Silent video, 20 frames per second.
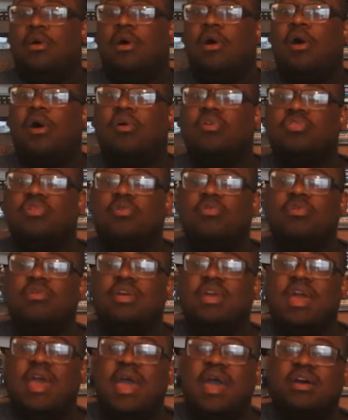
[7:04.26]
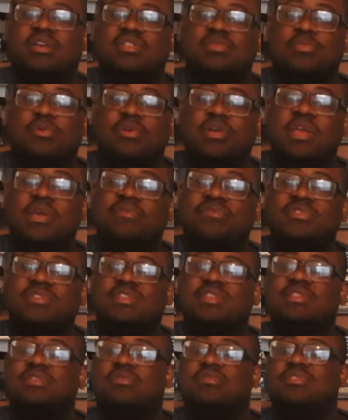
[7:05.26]
Although it has more
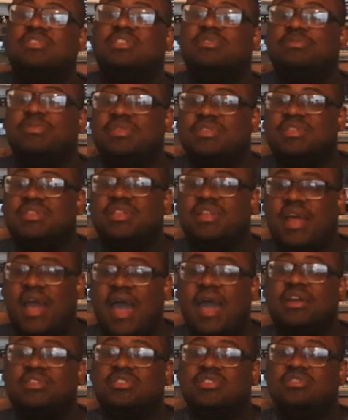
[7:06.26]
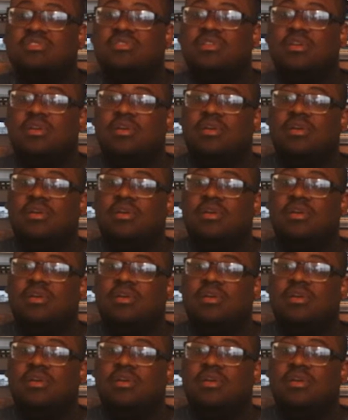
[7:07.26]
emphasis on suspense than action,